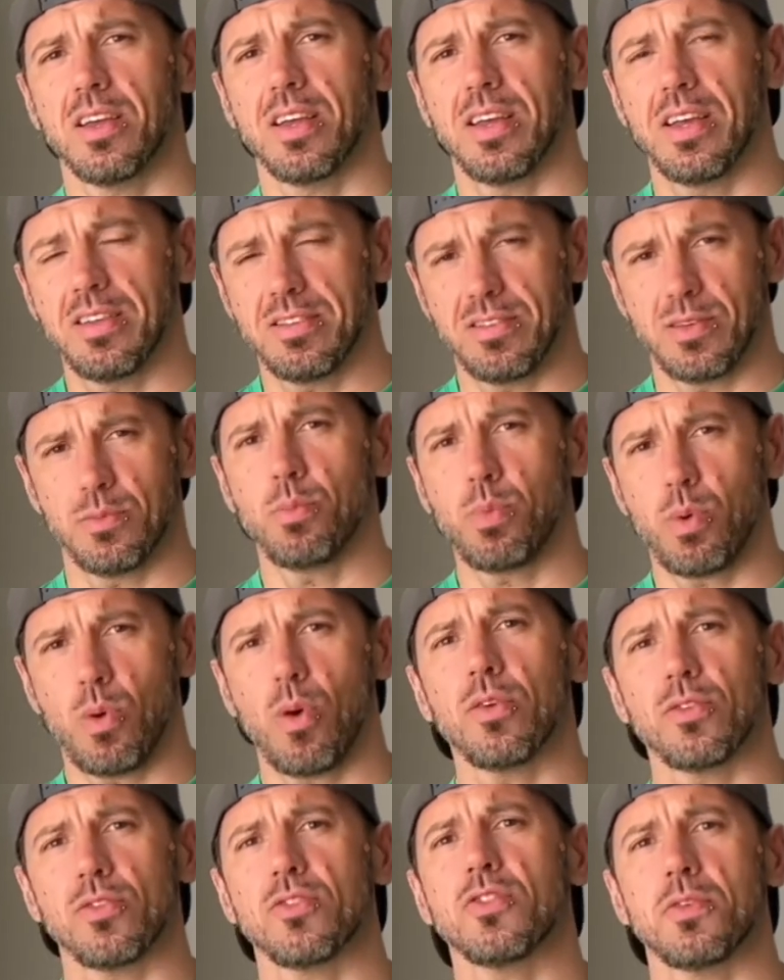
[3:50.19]
It's
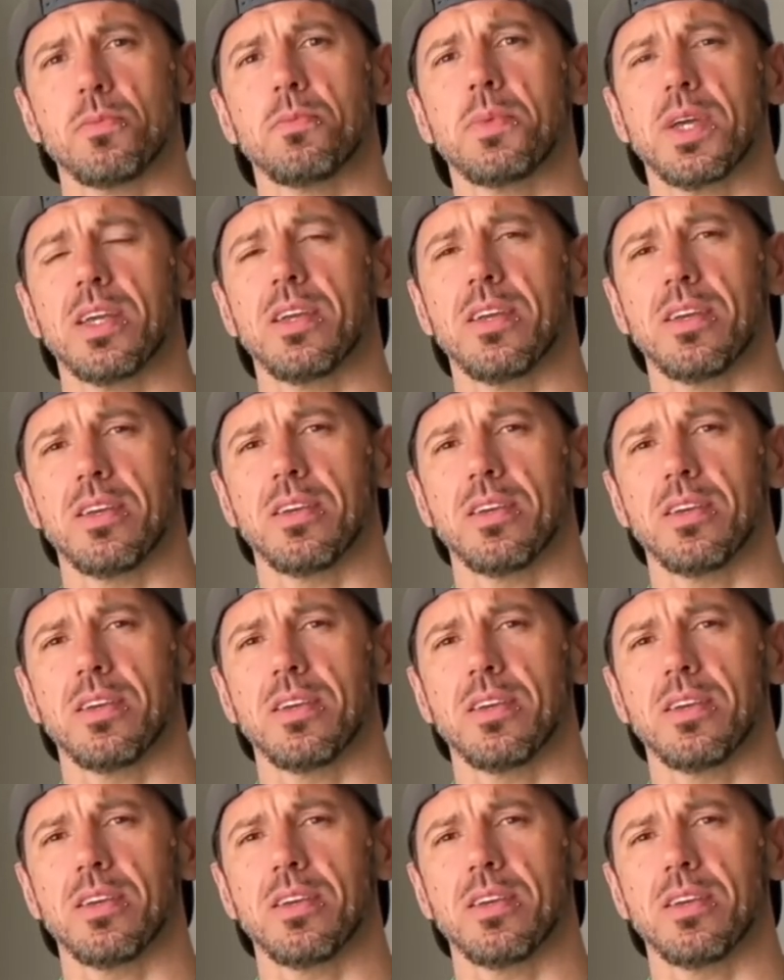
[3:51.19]
important to me.